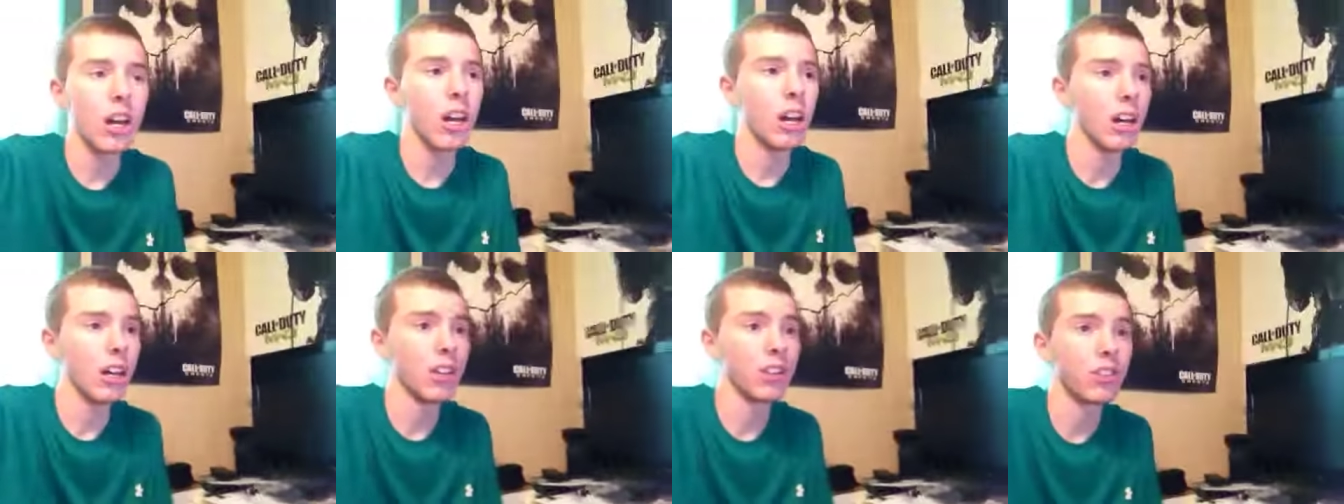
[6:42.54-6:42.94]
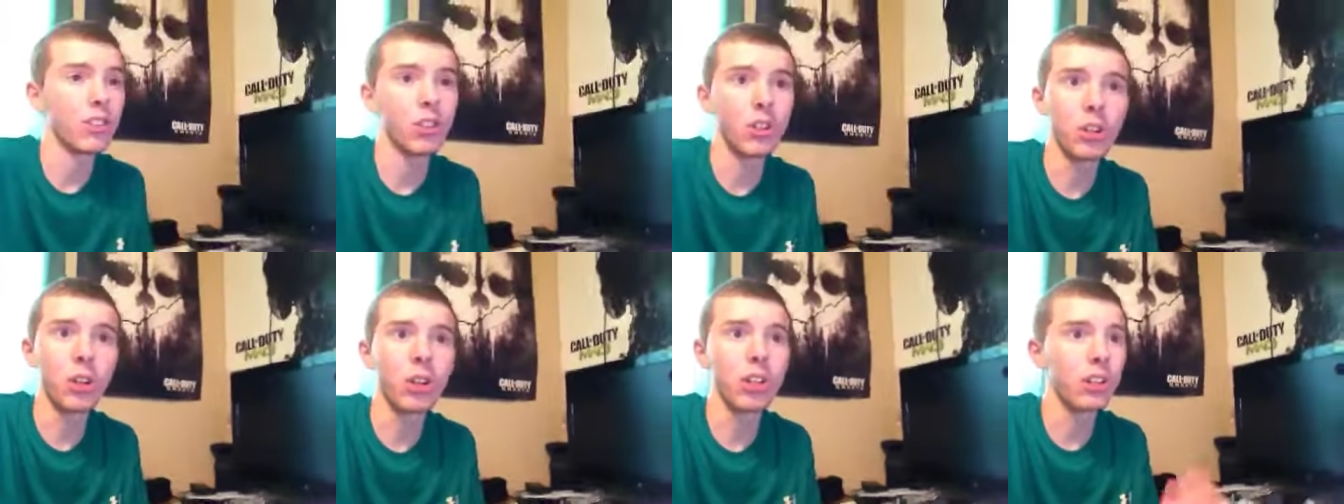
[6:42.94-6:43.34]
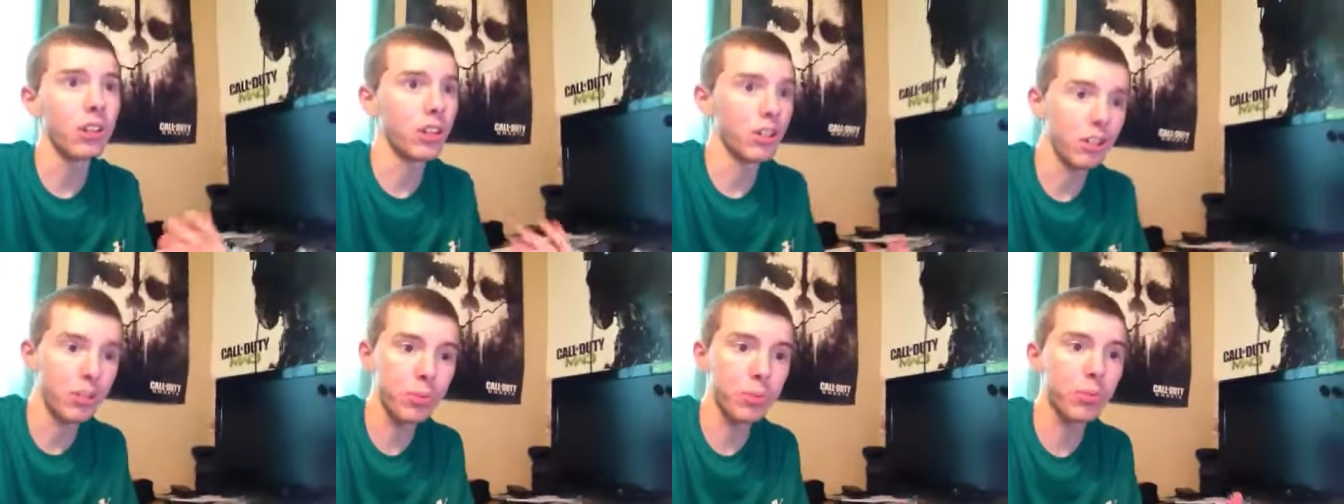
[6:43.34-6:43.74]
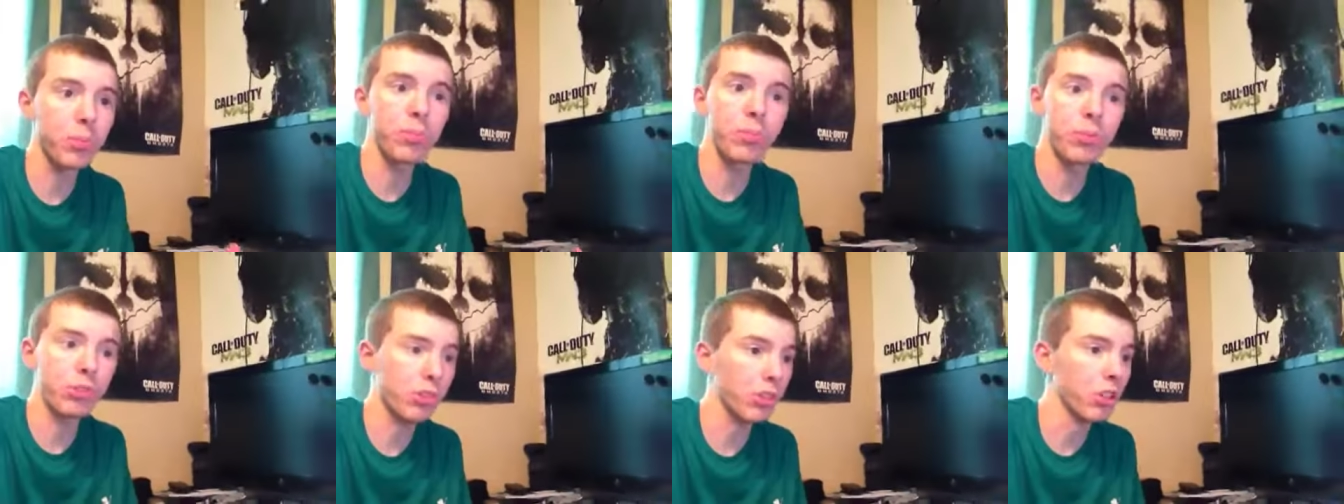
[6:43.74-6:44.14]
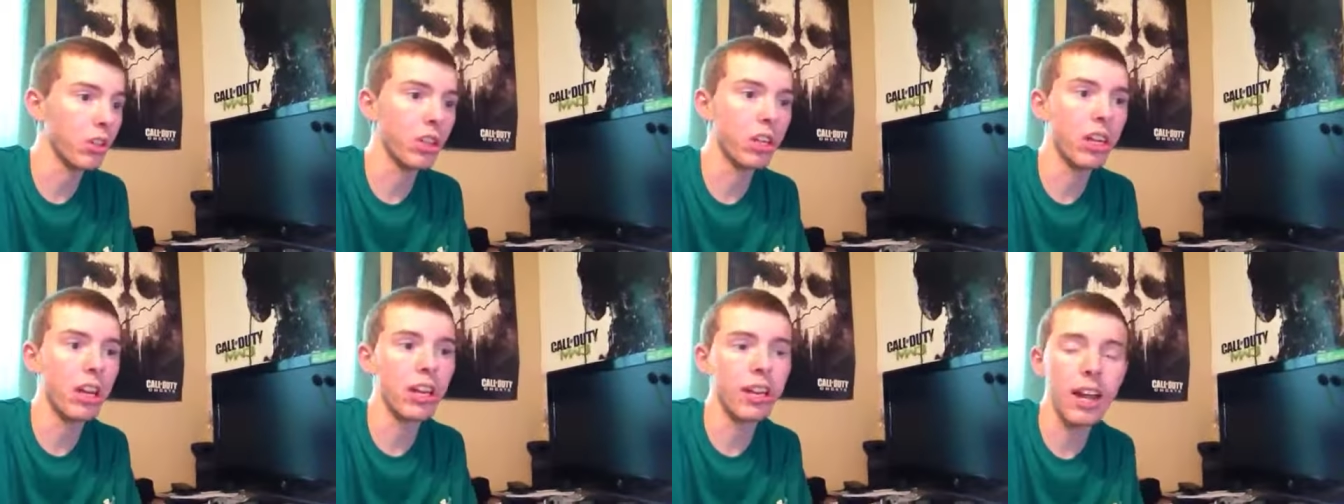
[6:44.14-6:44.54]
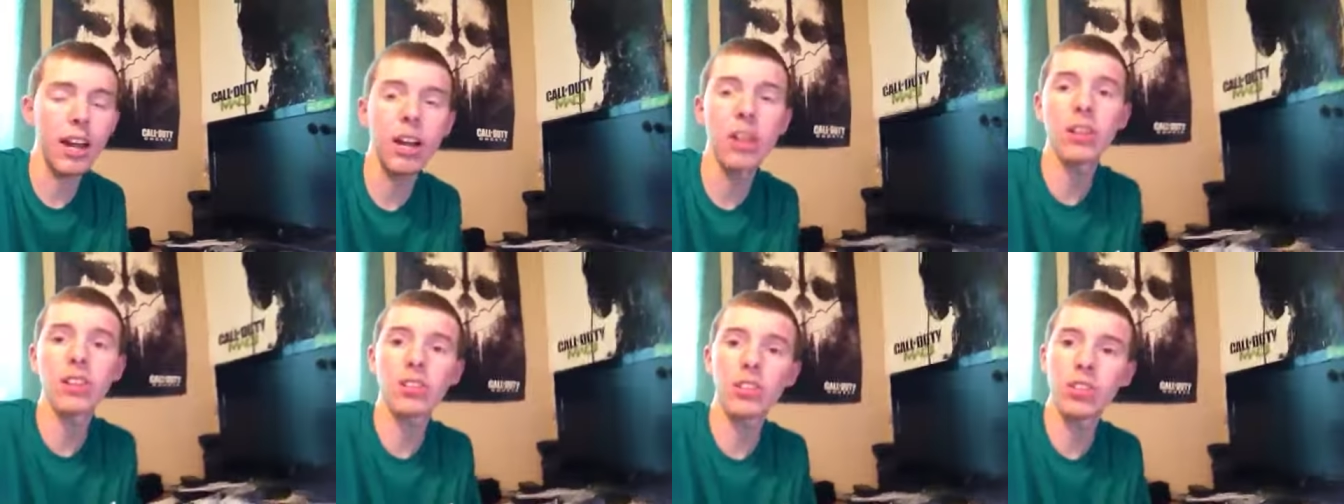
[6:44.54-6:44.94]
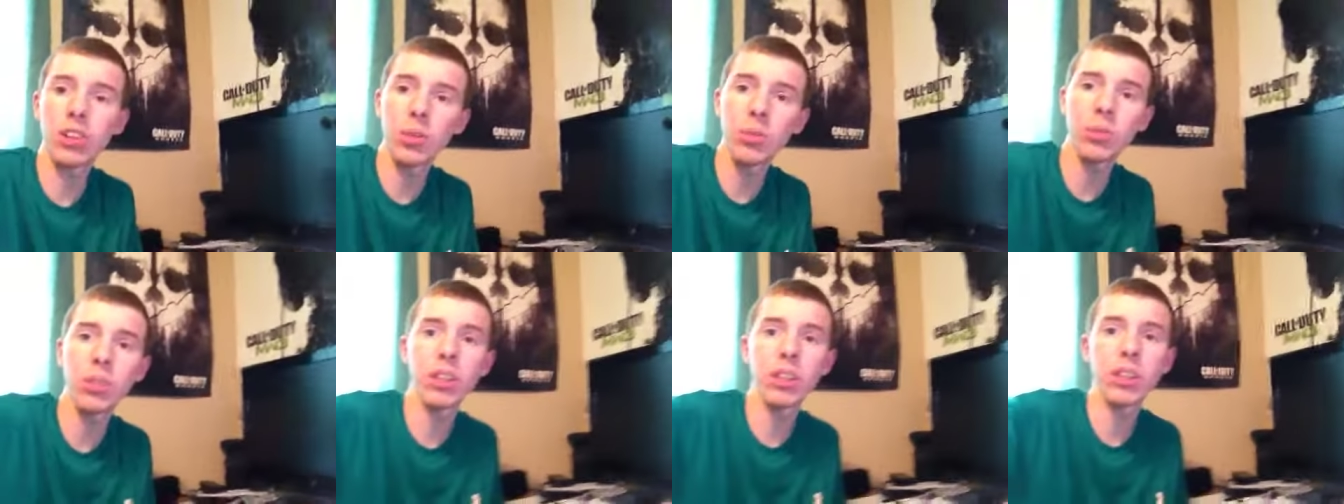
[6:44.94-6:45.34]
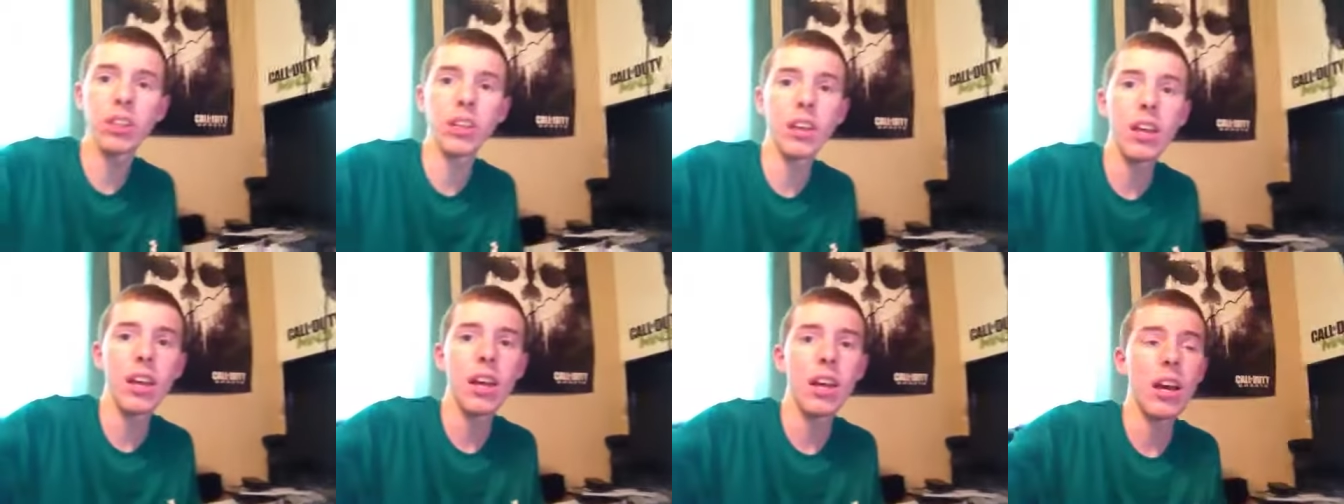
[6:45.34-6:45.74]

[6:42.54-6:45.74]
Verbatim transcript: Uh, so they're still going to announce something.